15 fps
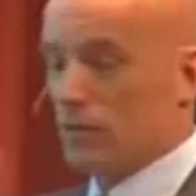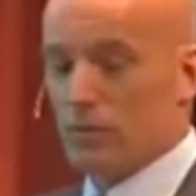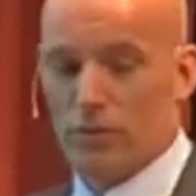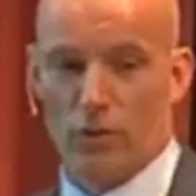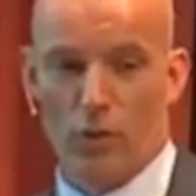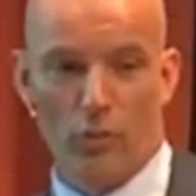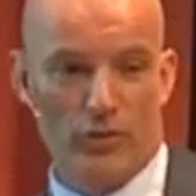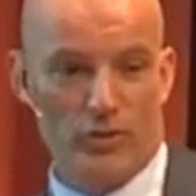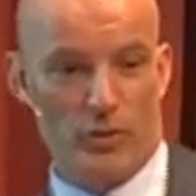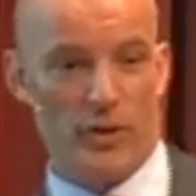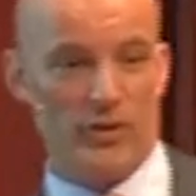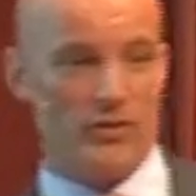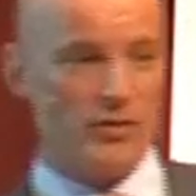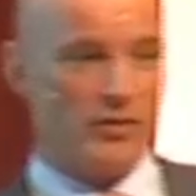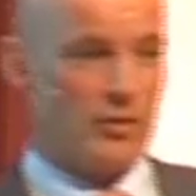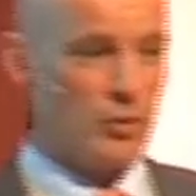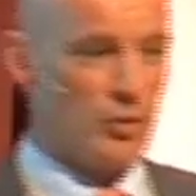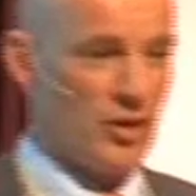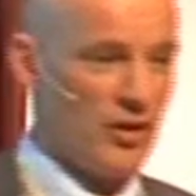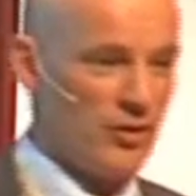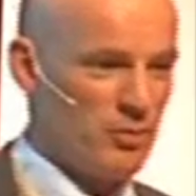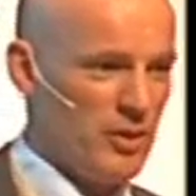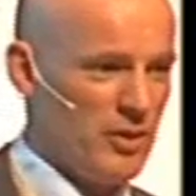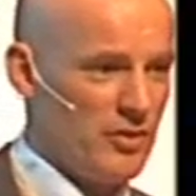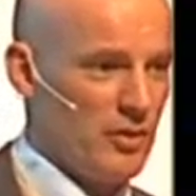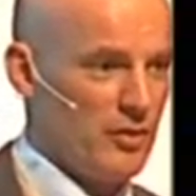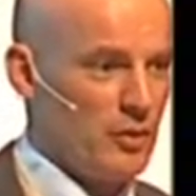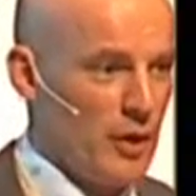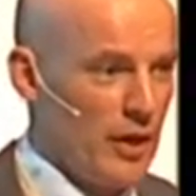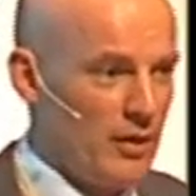So the obvious question that you would ask me is,
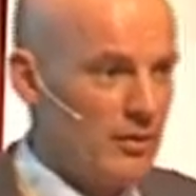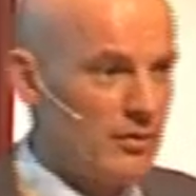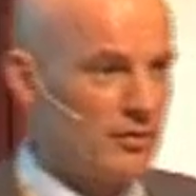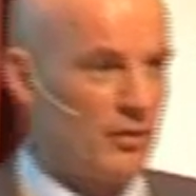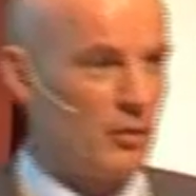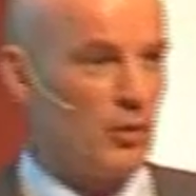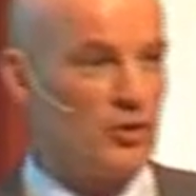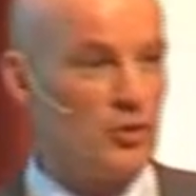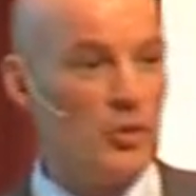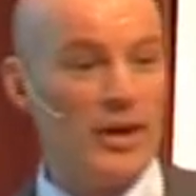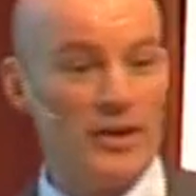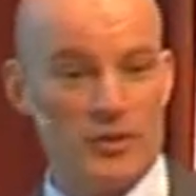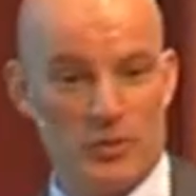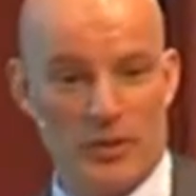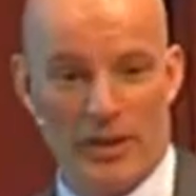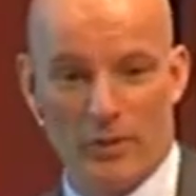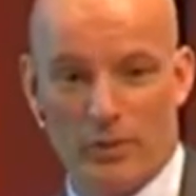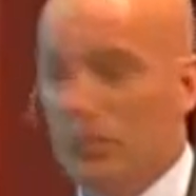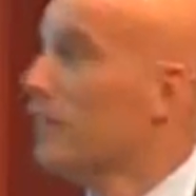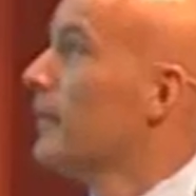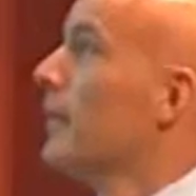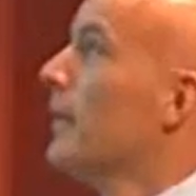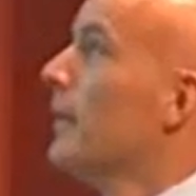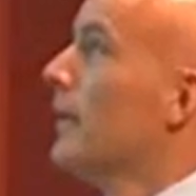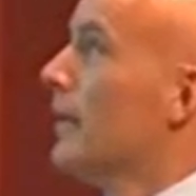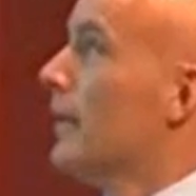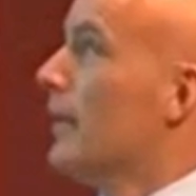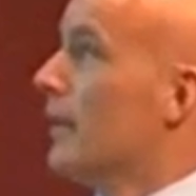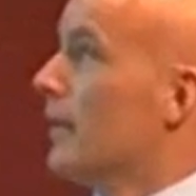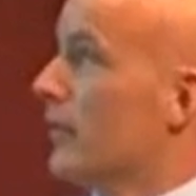okay, so what do I do now?
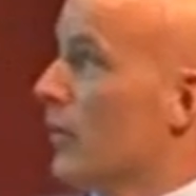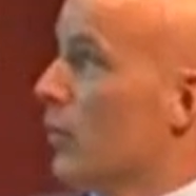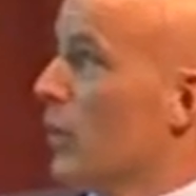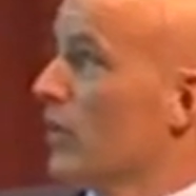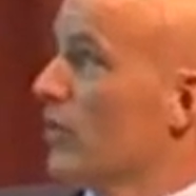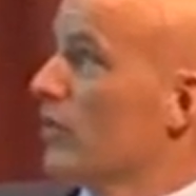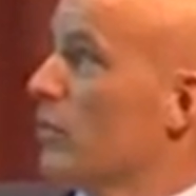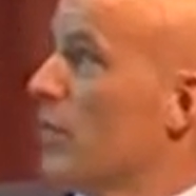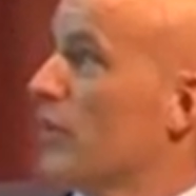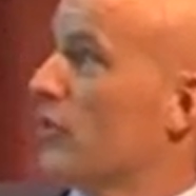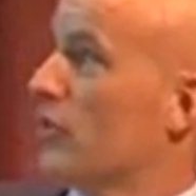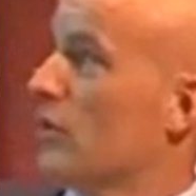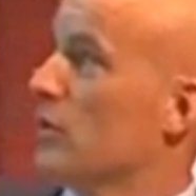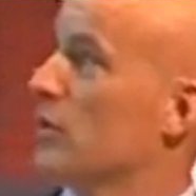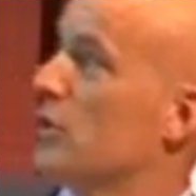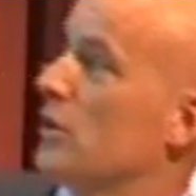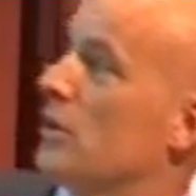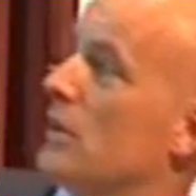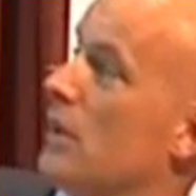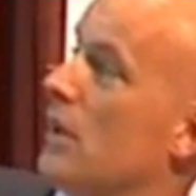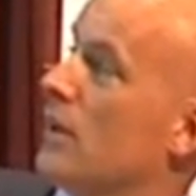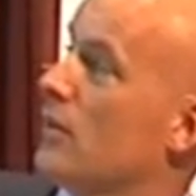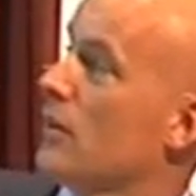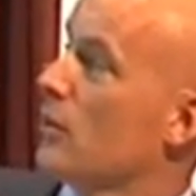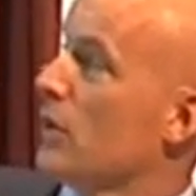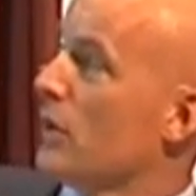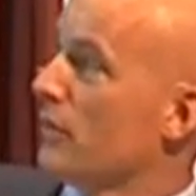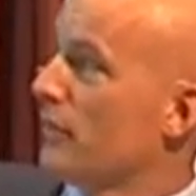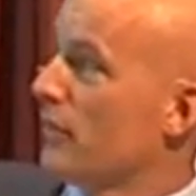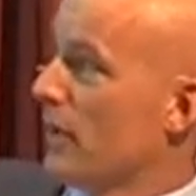So what is the best solution? I think
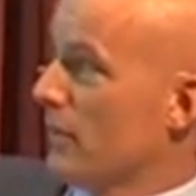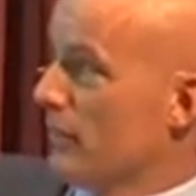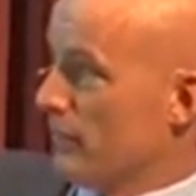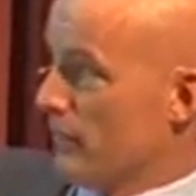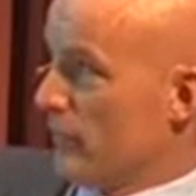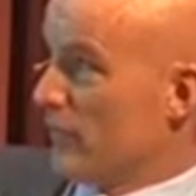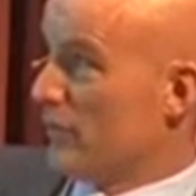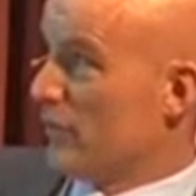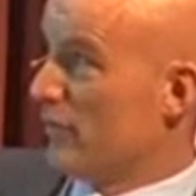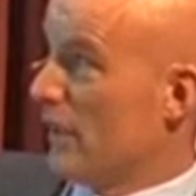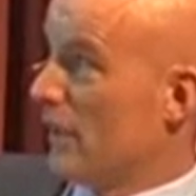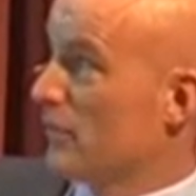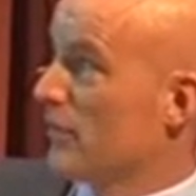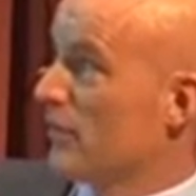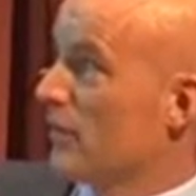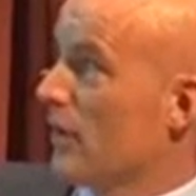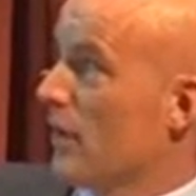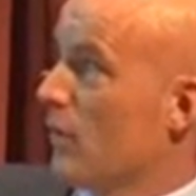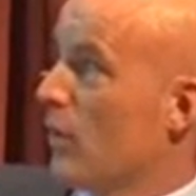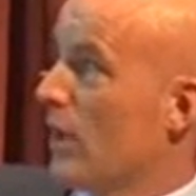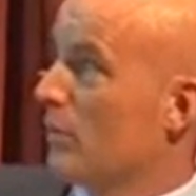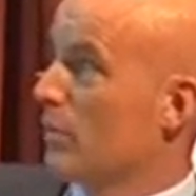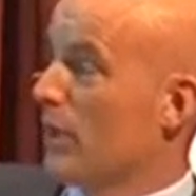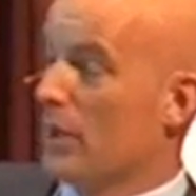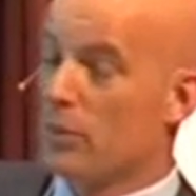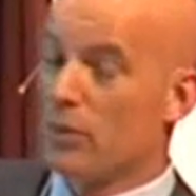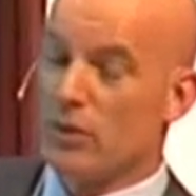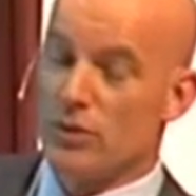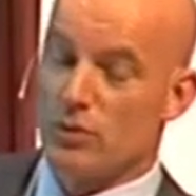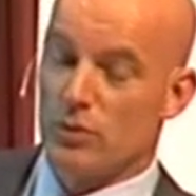we've developed a white
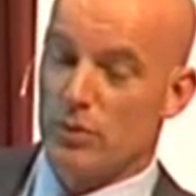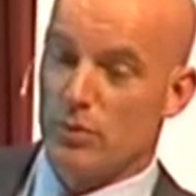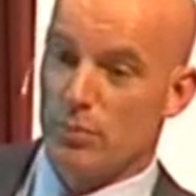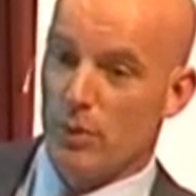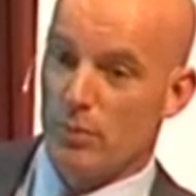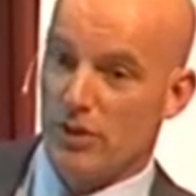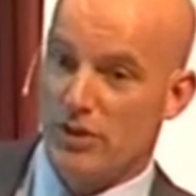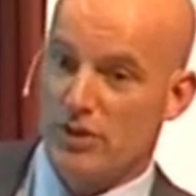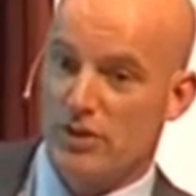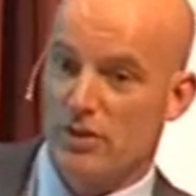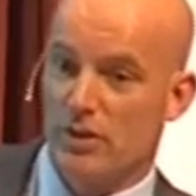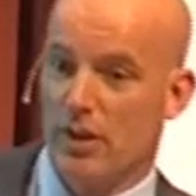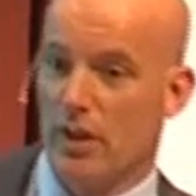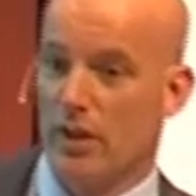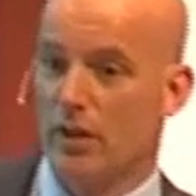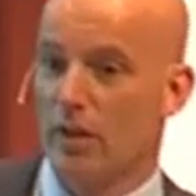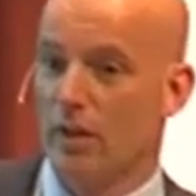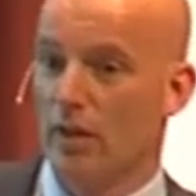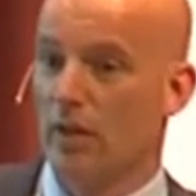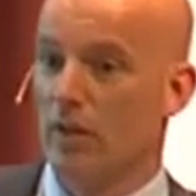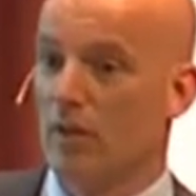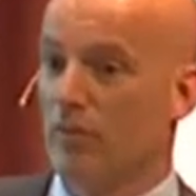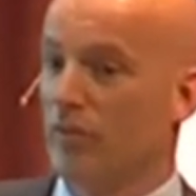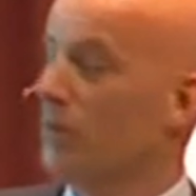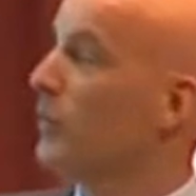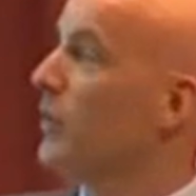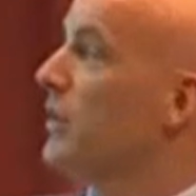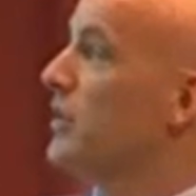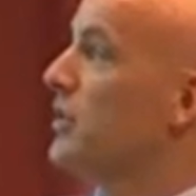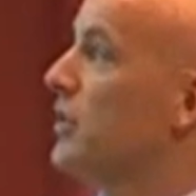paper which will be published in
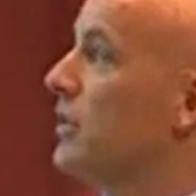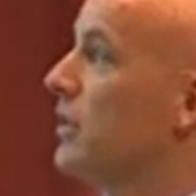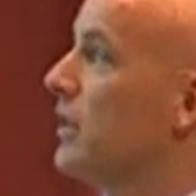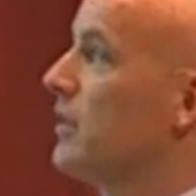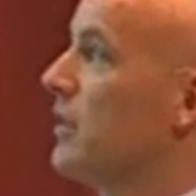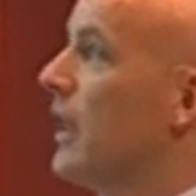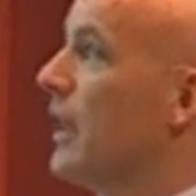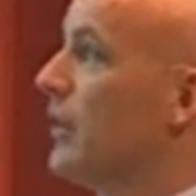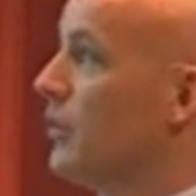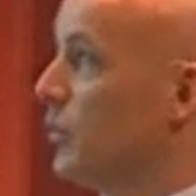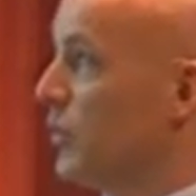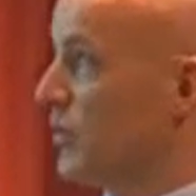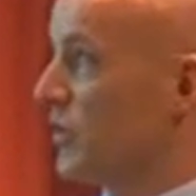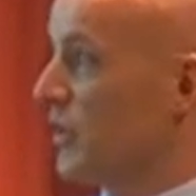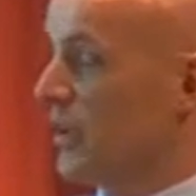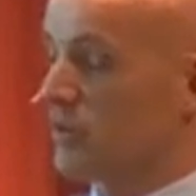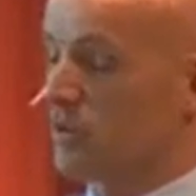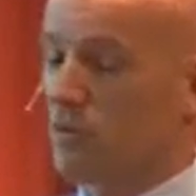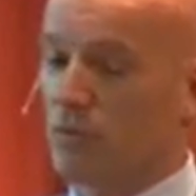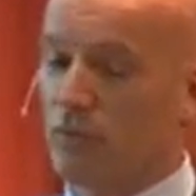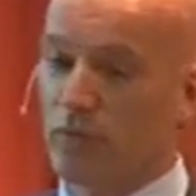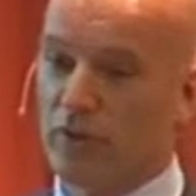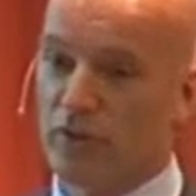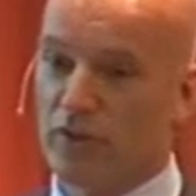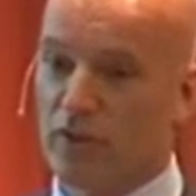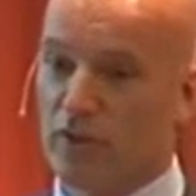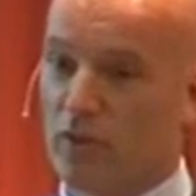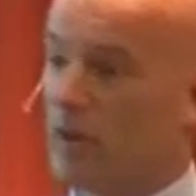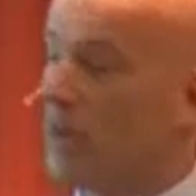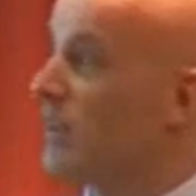November this year at the IWCS conference
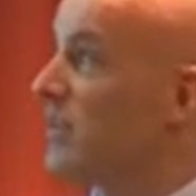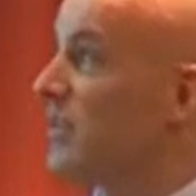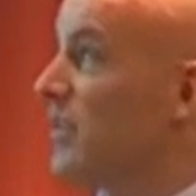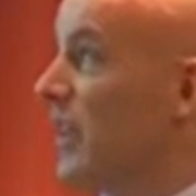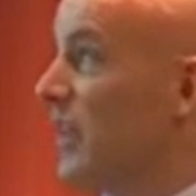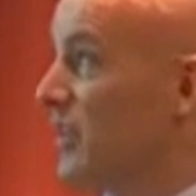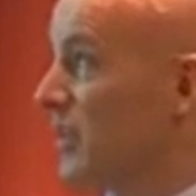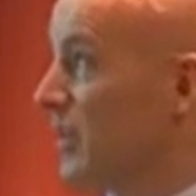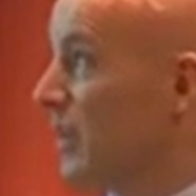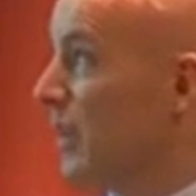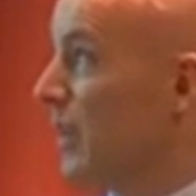in the United States.